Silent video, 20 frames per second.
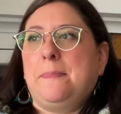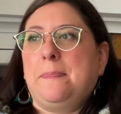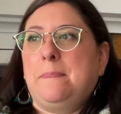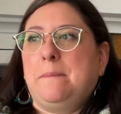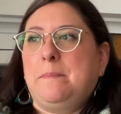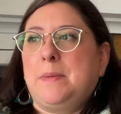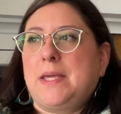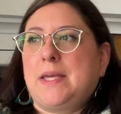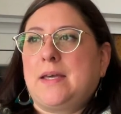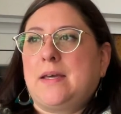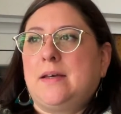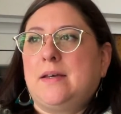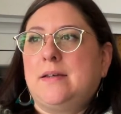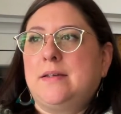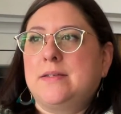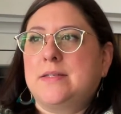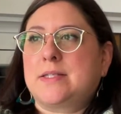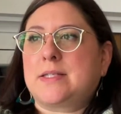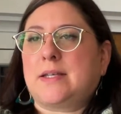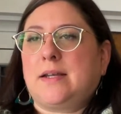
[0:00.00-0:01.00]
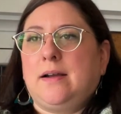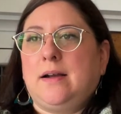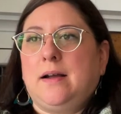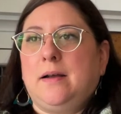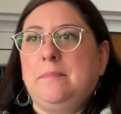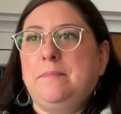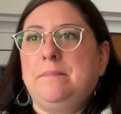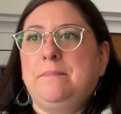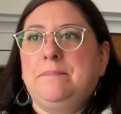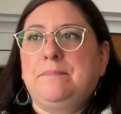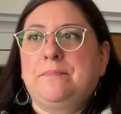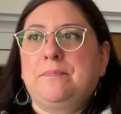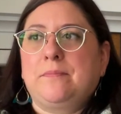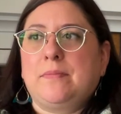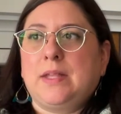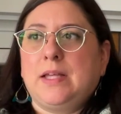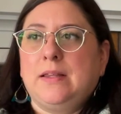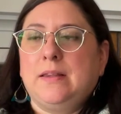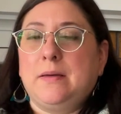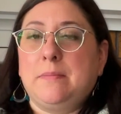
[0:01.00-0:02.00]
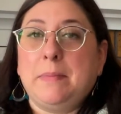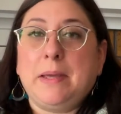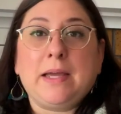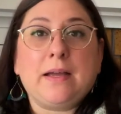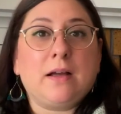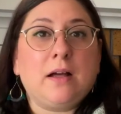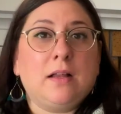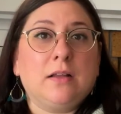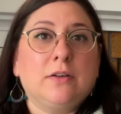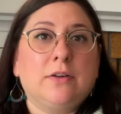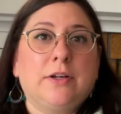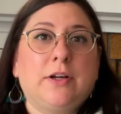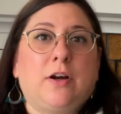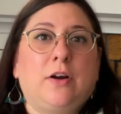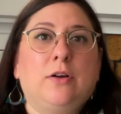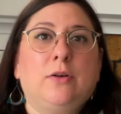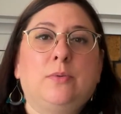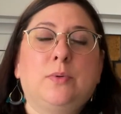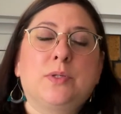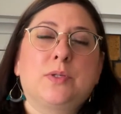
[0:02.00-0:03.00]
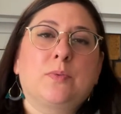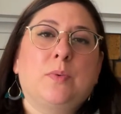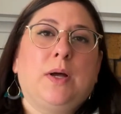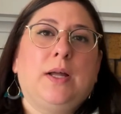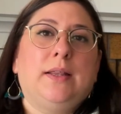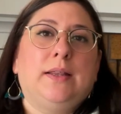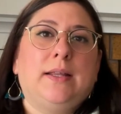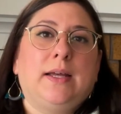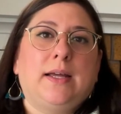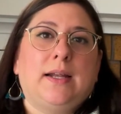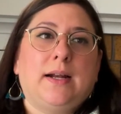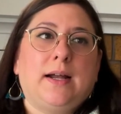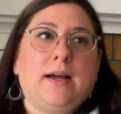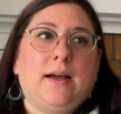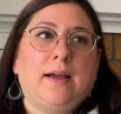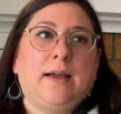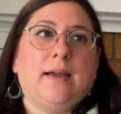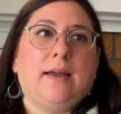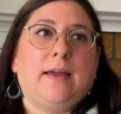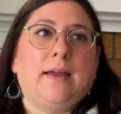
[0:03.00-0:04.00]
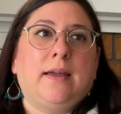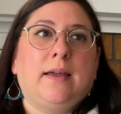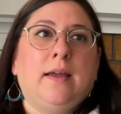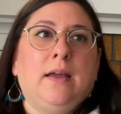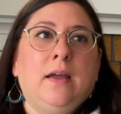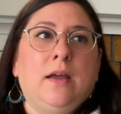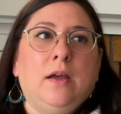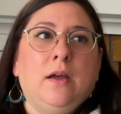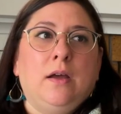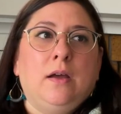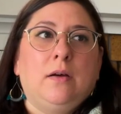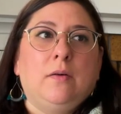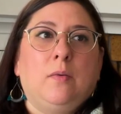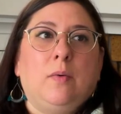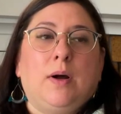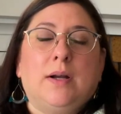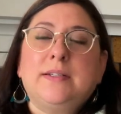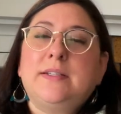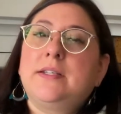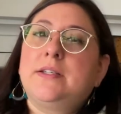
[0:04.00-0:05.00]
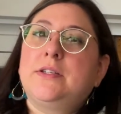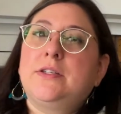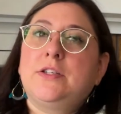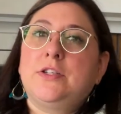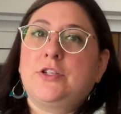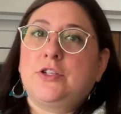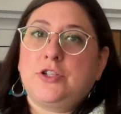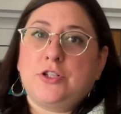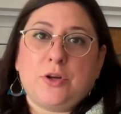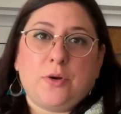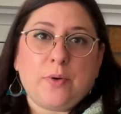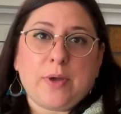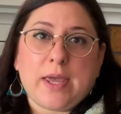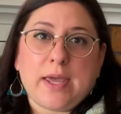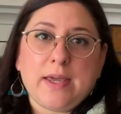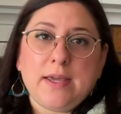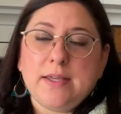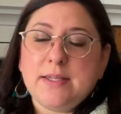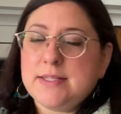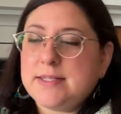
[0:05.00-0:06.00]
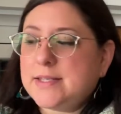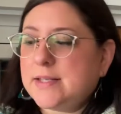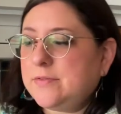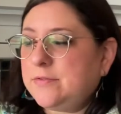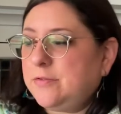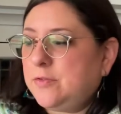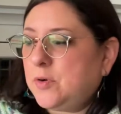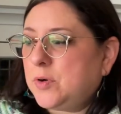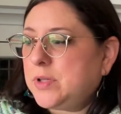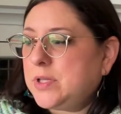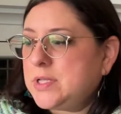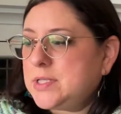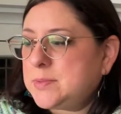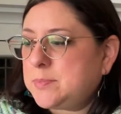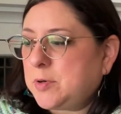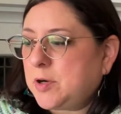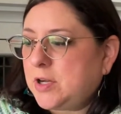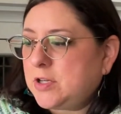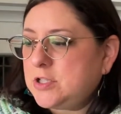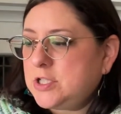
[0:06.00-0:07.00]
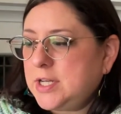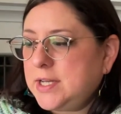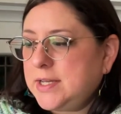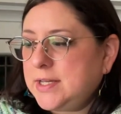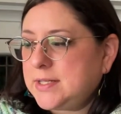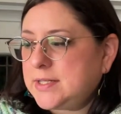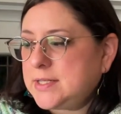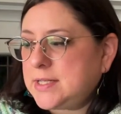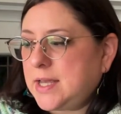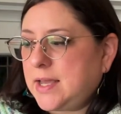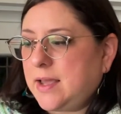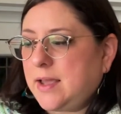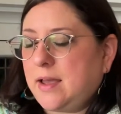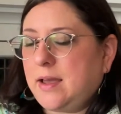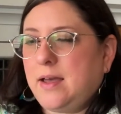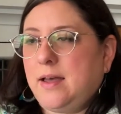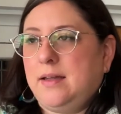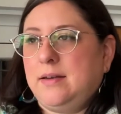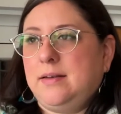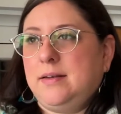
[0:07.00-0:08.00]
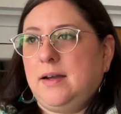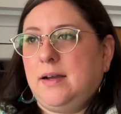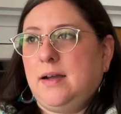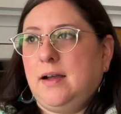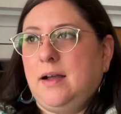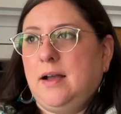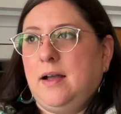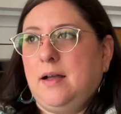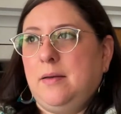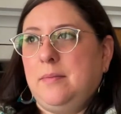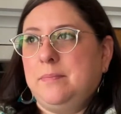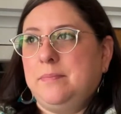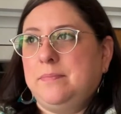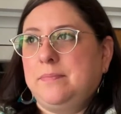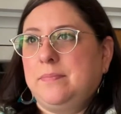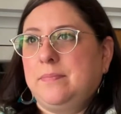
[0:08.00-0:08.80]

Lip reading: because the main color yarn was one that I wanted to showcase for this project, and